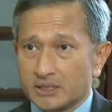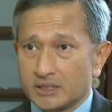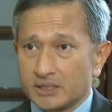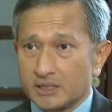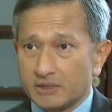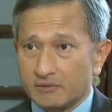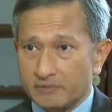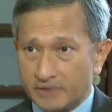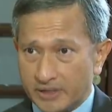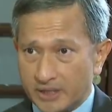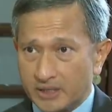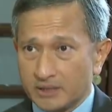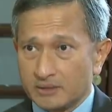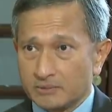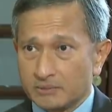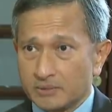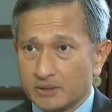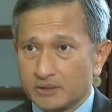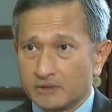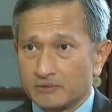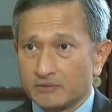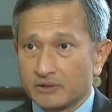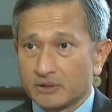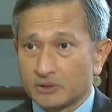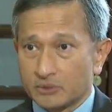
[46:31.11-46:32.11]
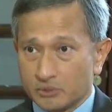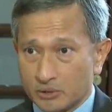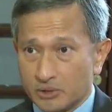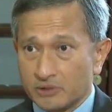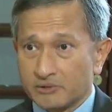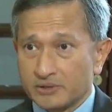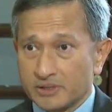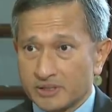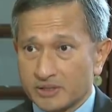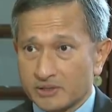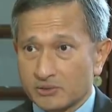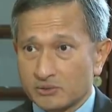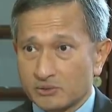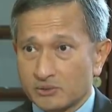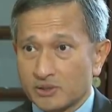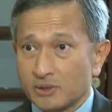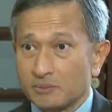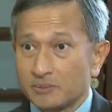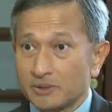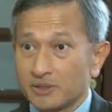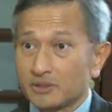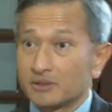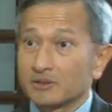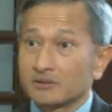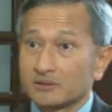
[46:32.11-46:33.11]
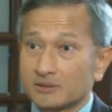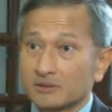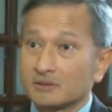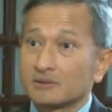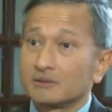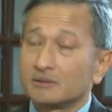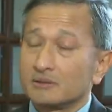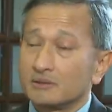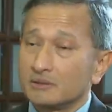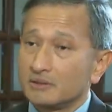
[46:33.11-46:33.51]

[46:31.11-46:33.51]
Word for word: available for tourists as well, because